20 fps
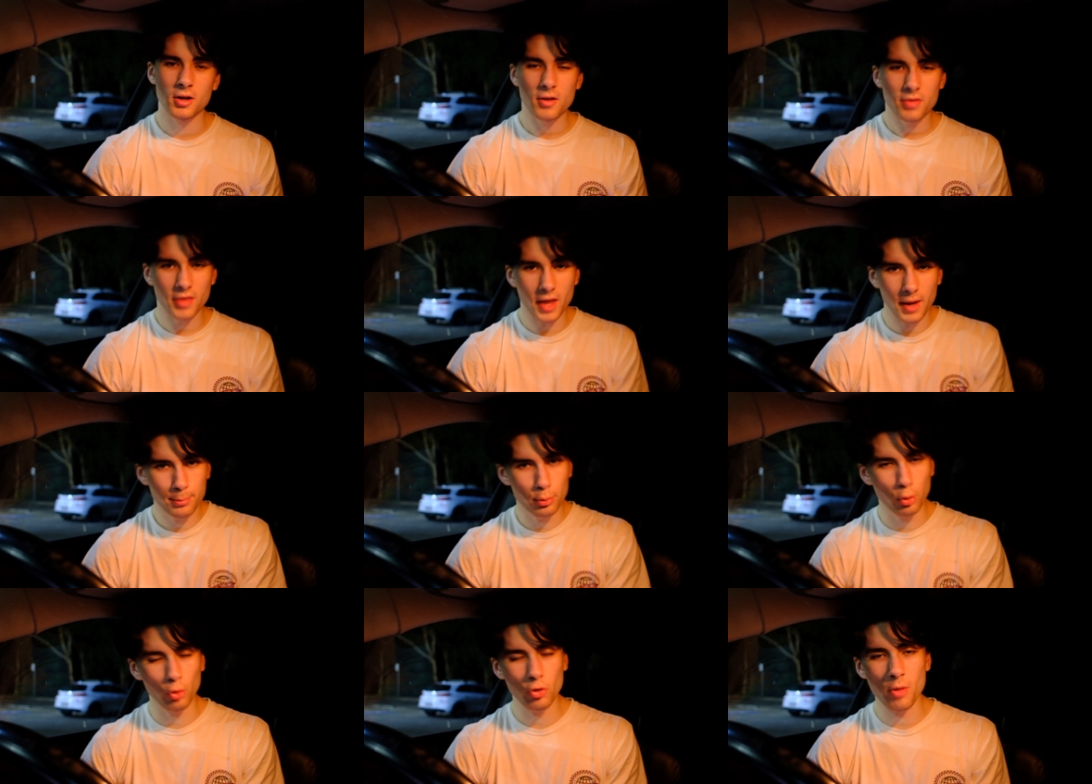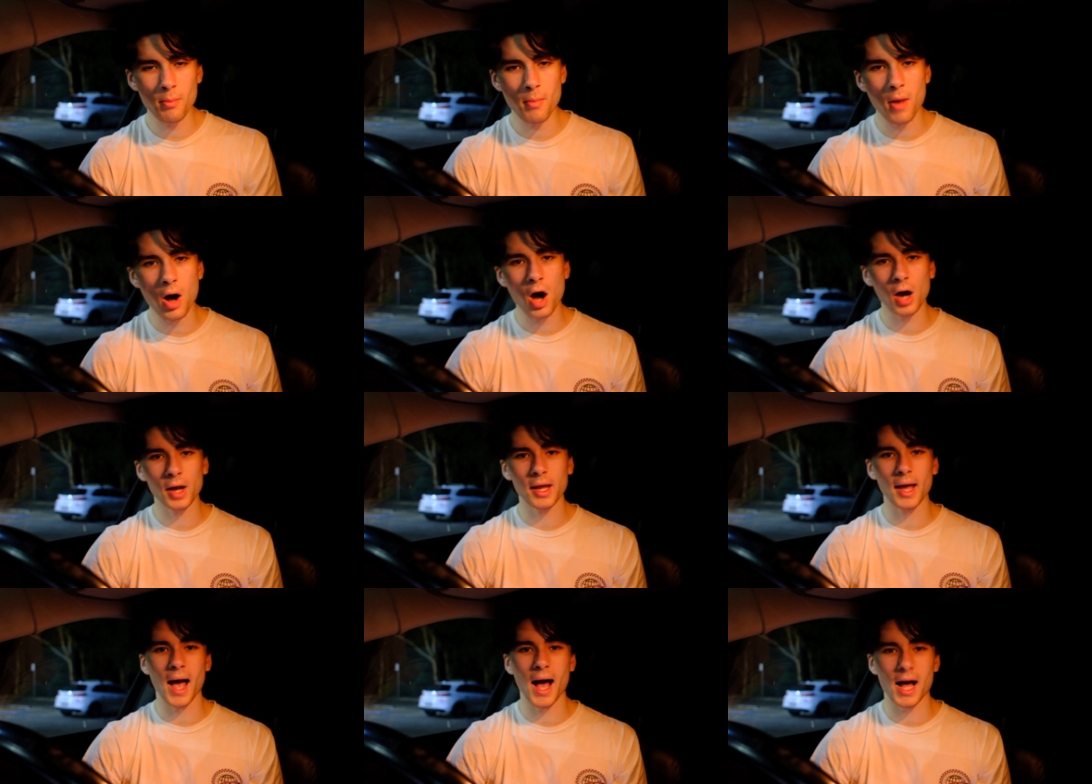They pull the
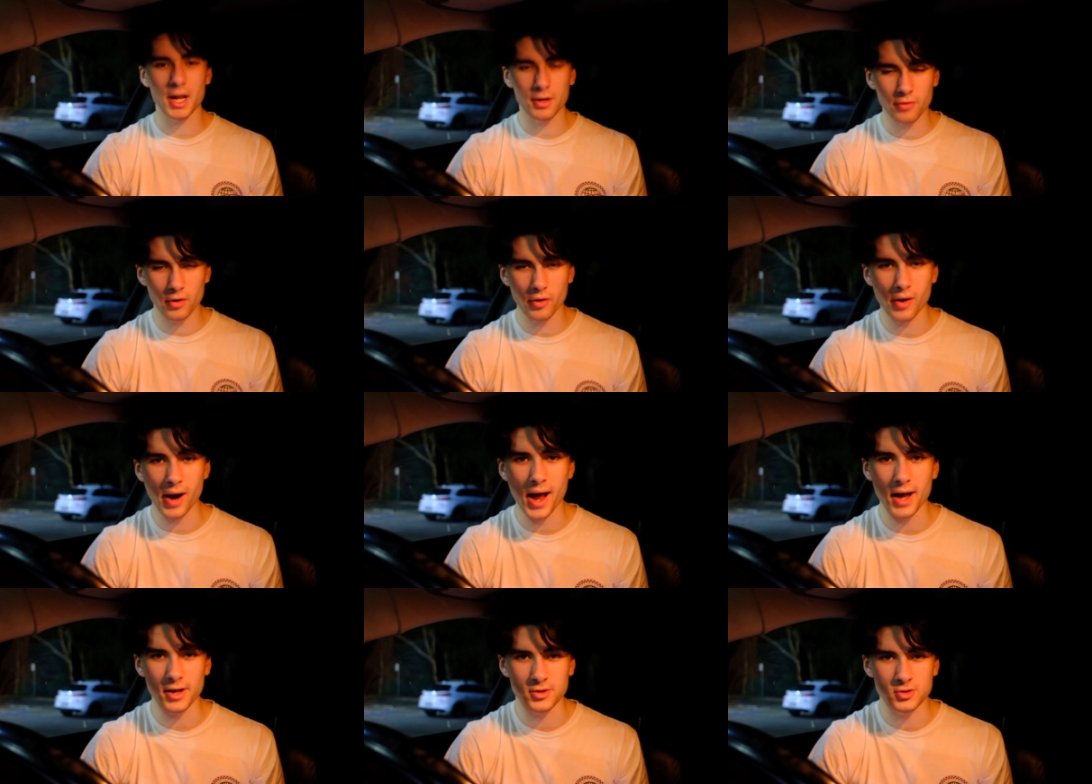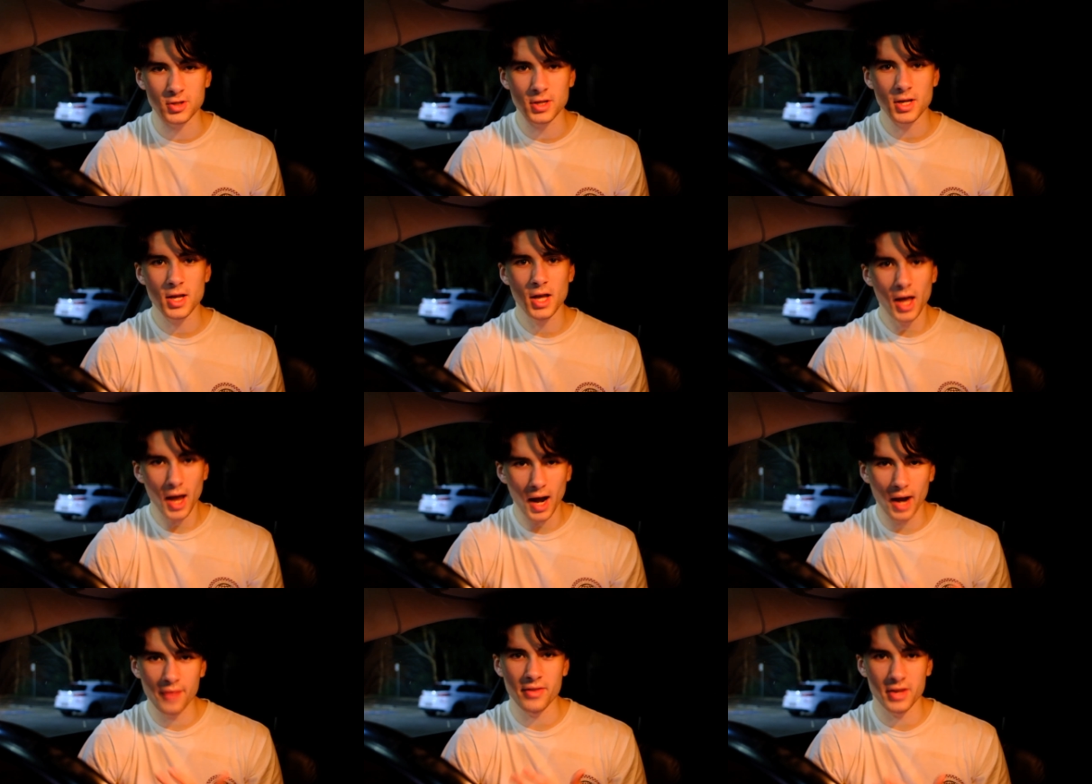mark out of their ass
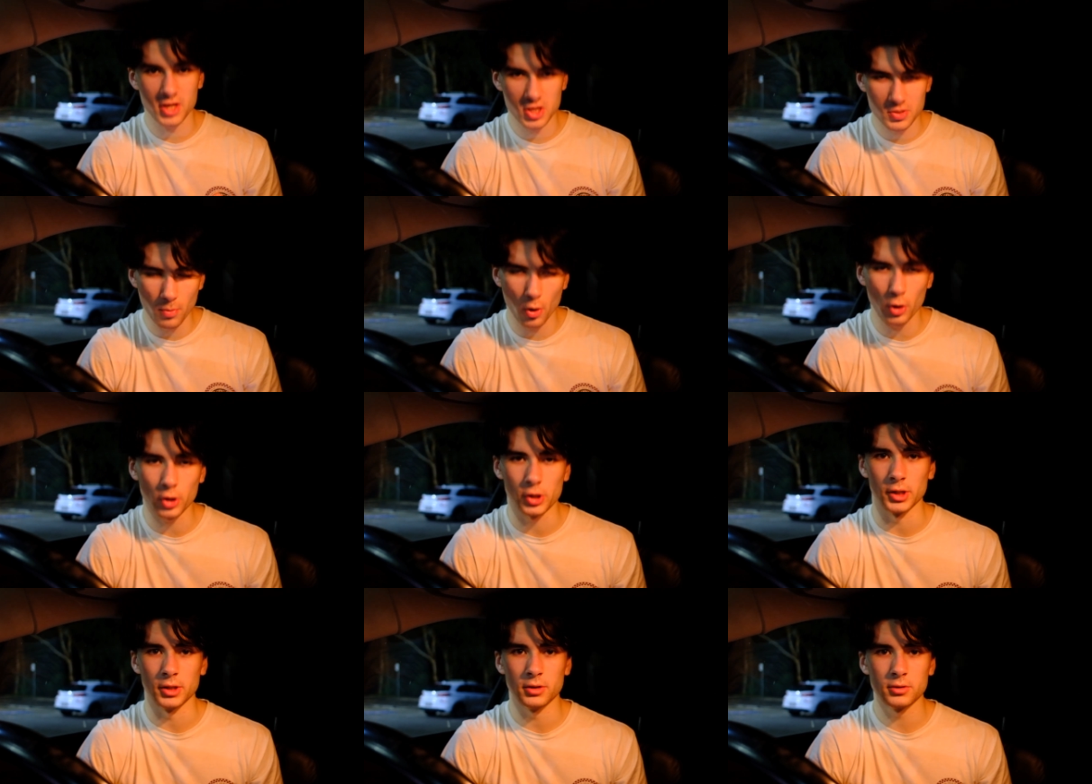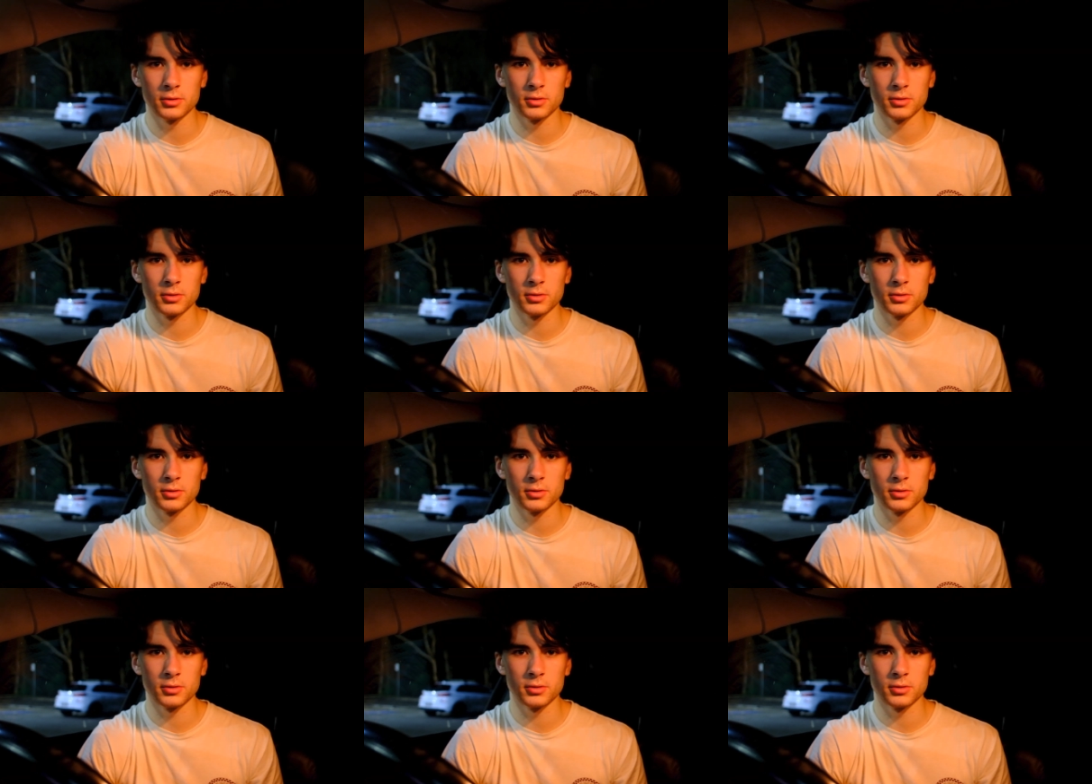and they smoke it.